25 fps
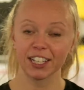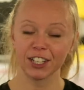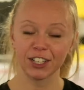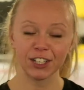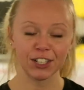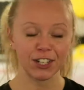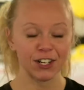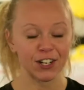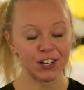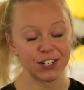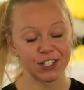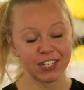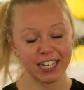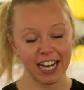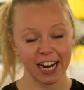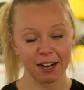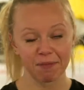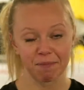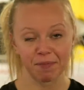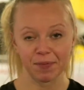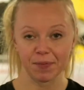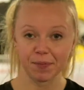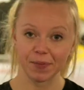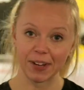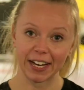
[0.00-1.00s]
You can
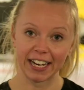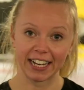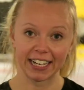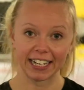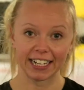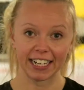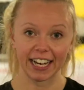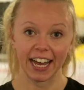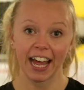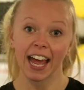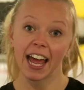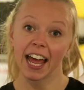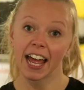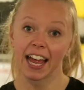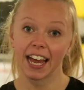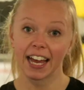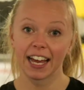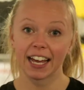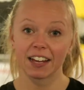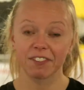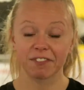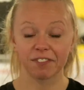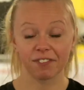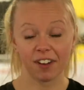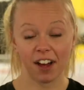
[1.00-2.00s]
contact me
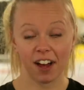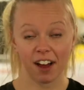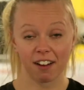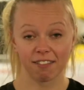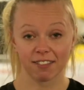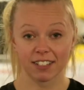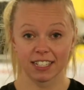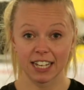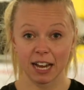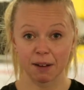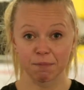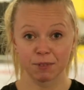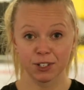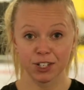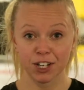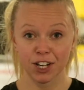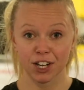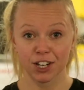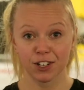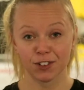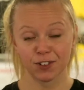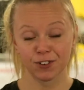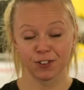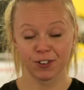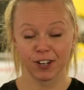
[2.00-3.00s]
via
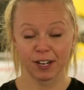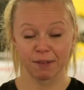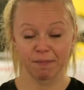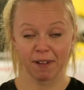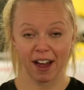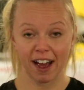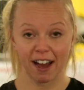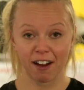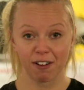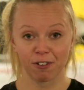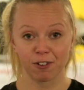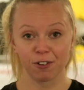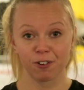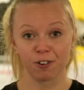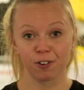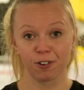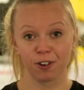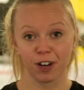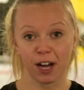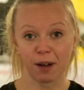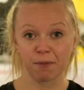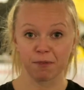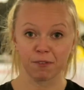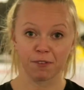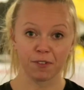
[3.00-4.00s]
reception or email,
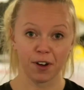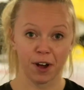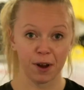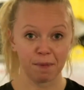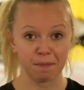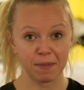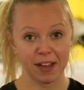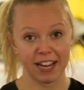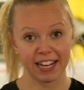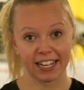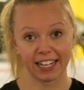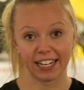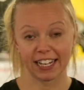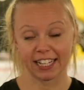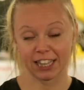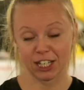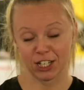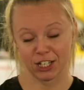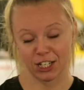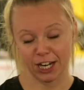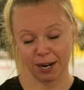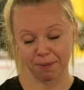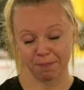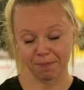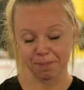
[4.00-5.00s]
or come find me in the
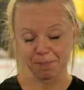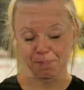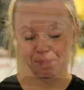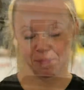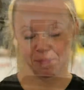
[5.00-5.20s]
gym.